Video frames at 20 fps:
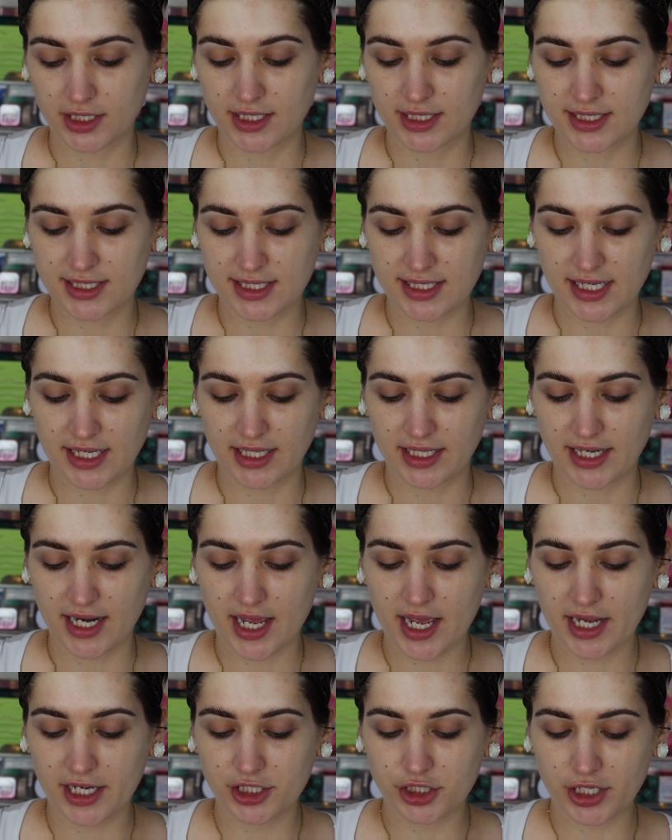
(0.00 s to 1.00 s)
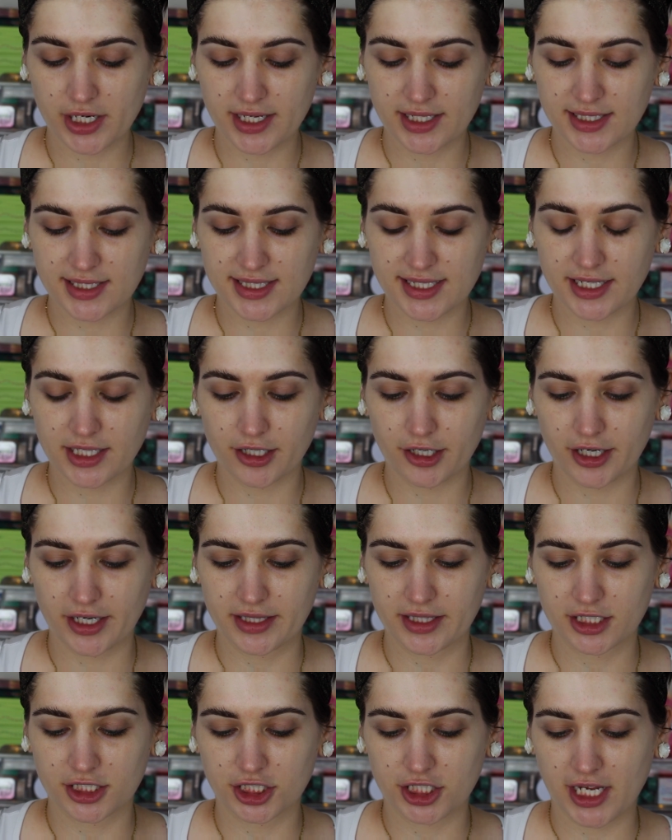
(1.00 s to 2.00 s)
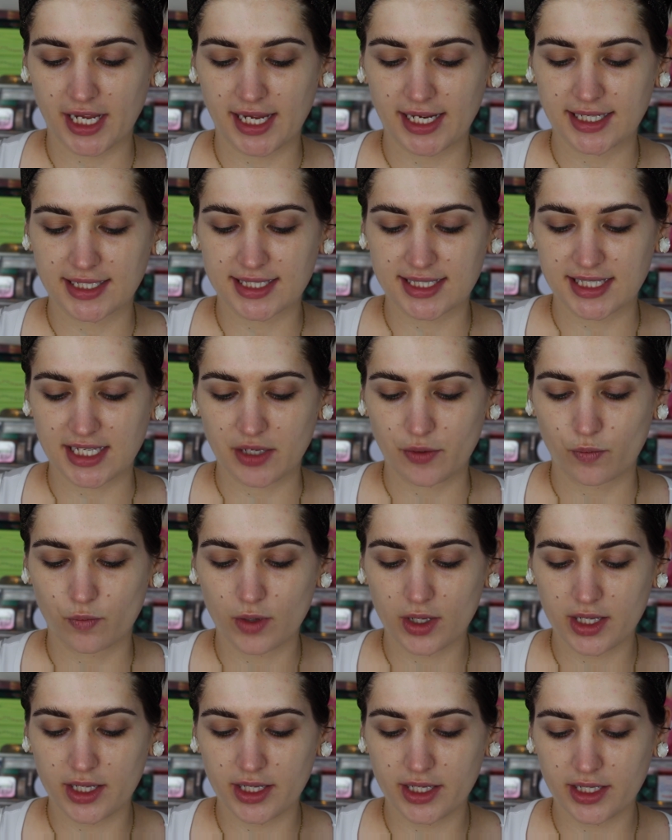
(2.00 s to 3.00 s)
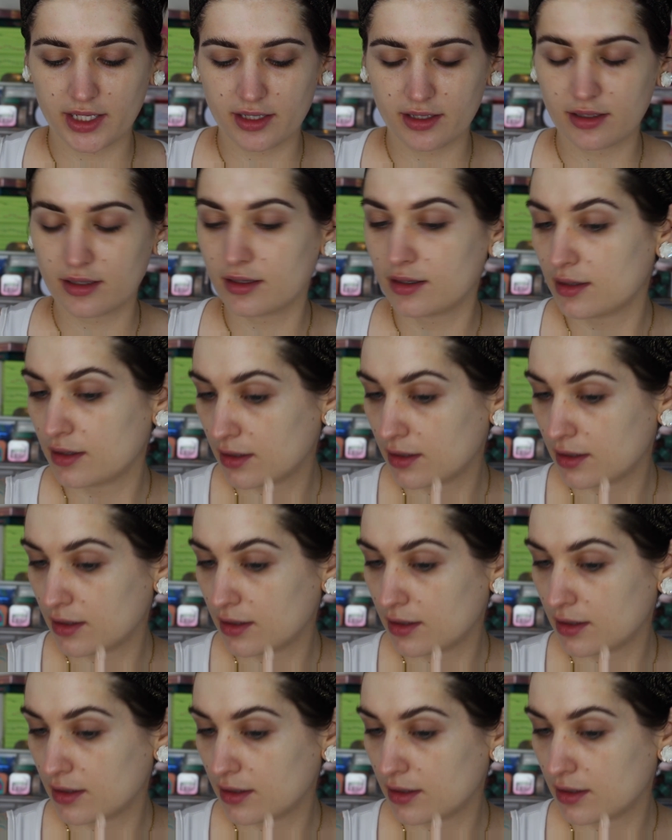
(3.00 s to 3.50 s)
Conceal and Hydrate Concealer in the shade C1.